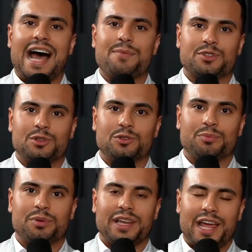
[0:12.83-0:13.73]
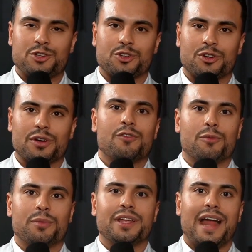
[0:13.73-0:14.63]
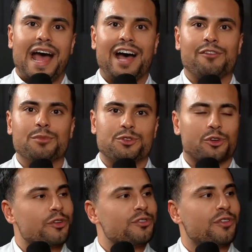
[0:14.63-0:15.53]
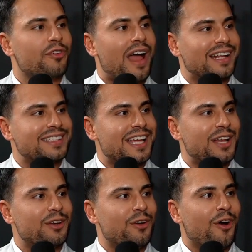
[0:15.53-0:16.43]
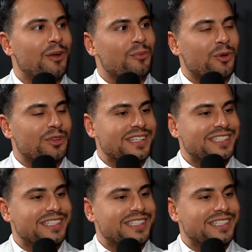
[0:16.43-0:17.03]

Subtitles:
absolute pleasure for me to have Mr. Christopher Alexander on More Than a